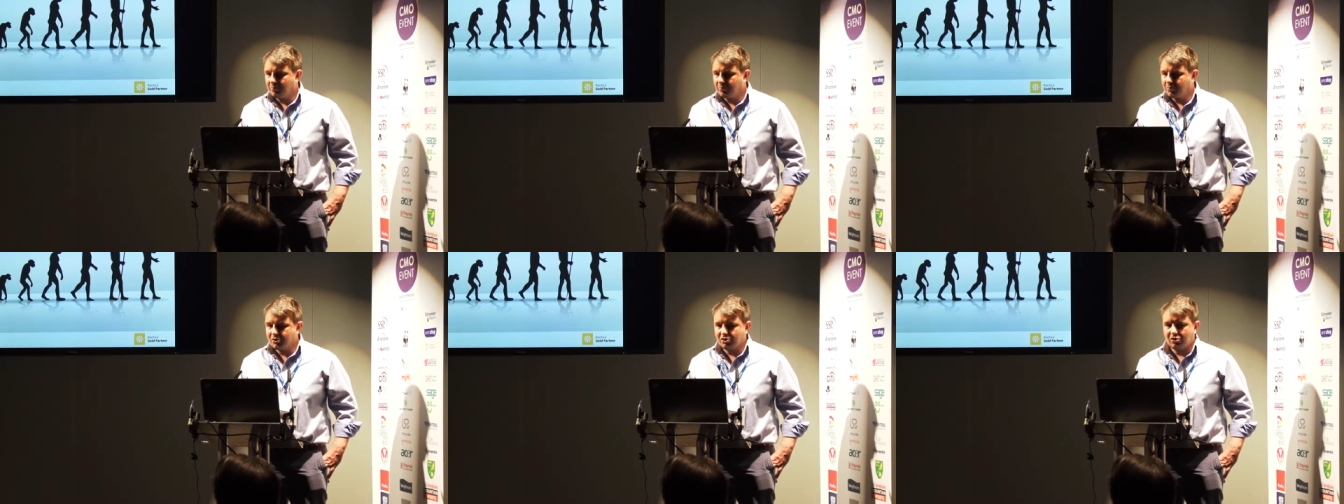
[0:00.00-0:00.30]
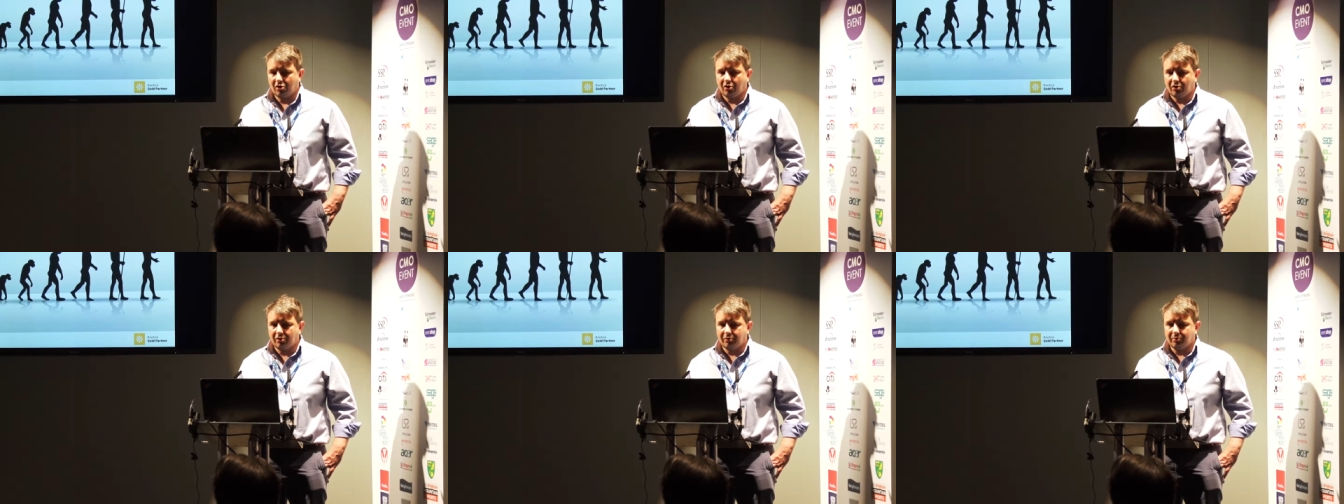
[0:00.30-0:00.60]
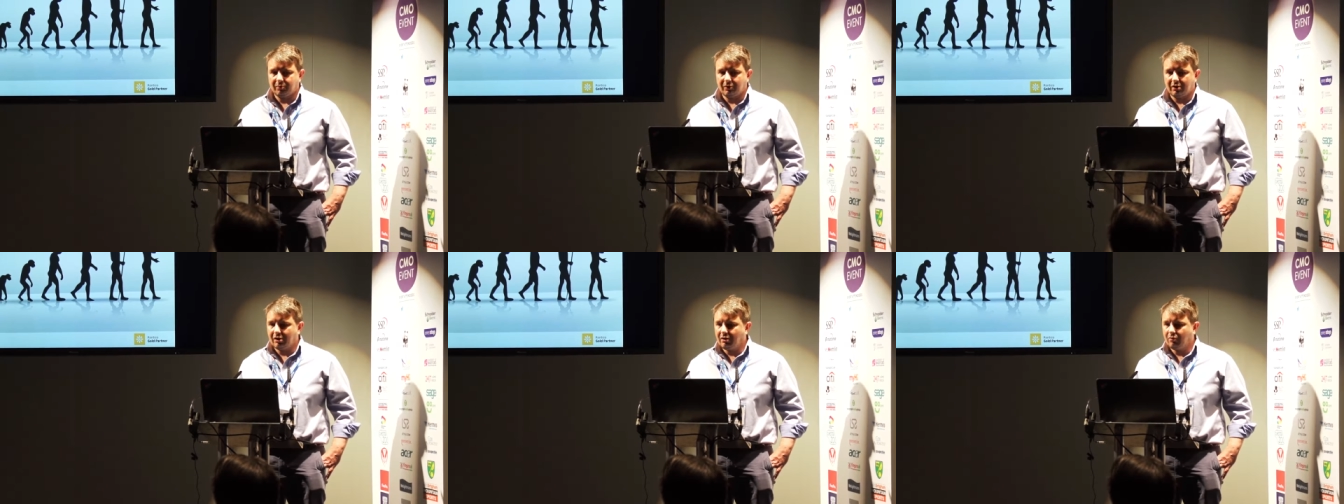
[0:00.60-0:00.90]
start
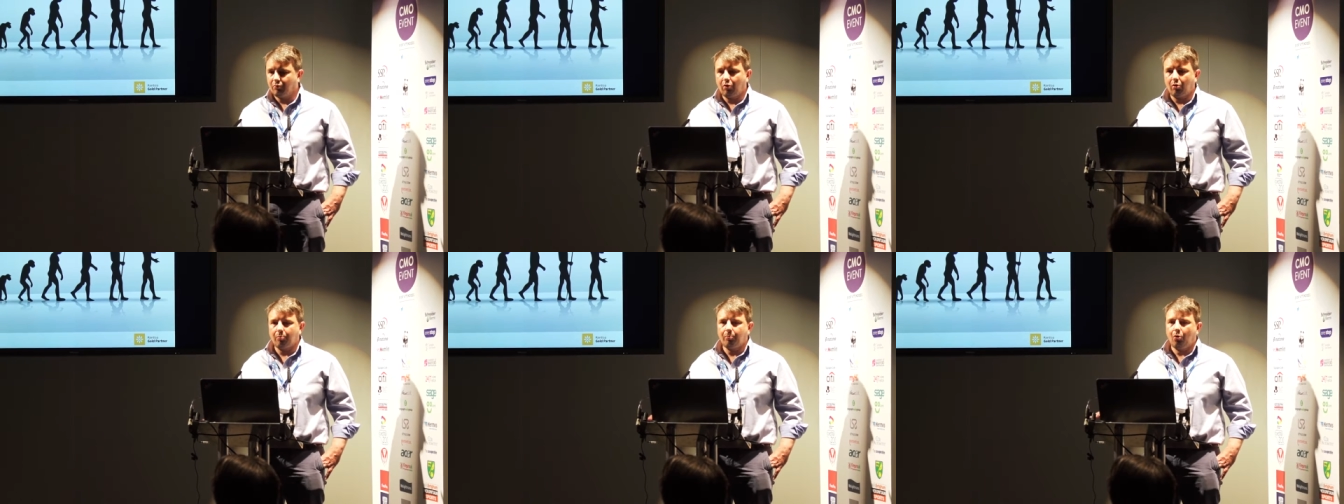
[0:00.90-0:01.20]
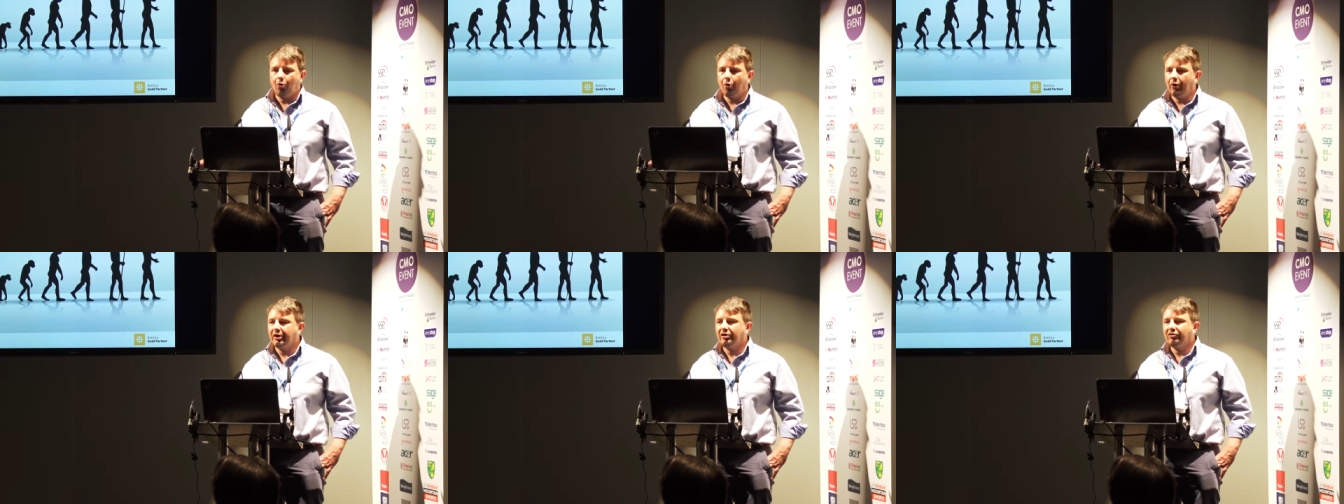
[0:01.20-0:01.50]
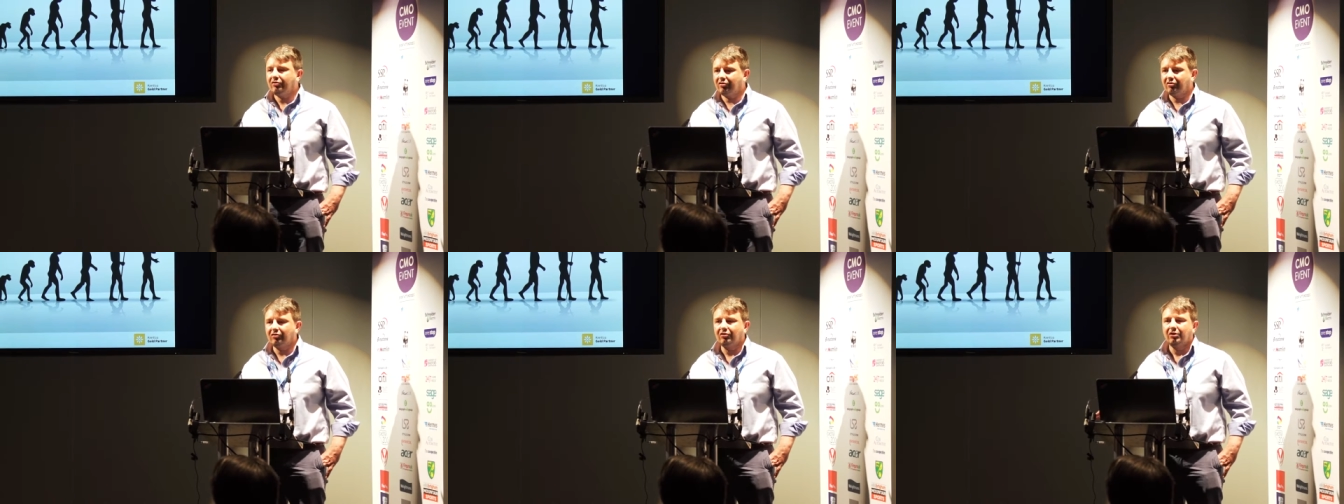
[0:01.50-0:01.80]
at the wrong
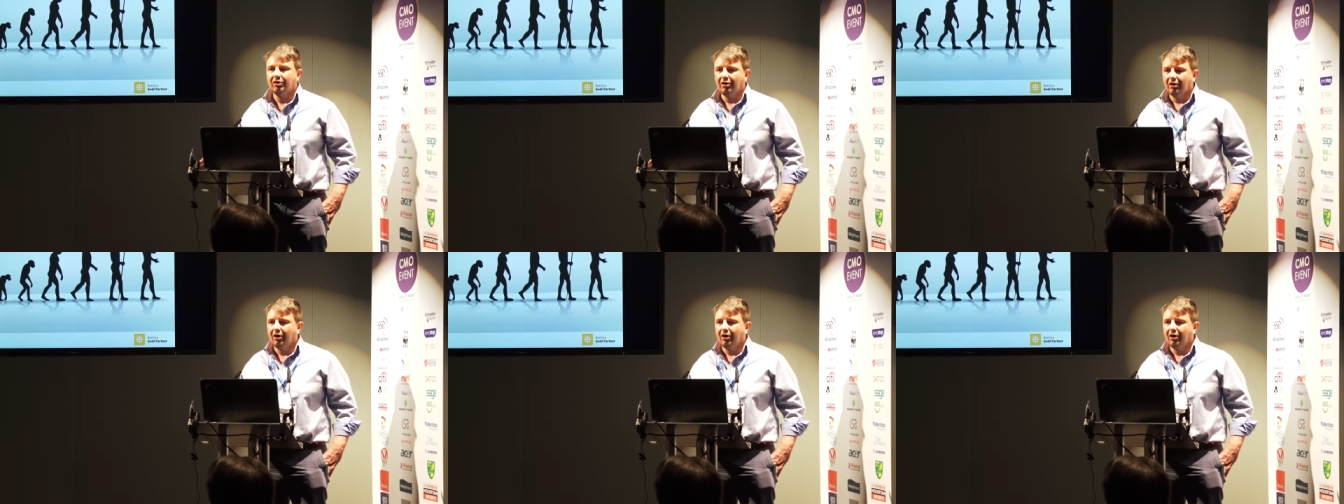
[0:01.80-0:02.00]
point,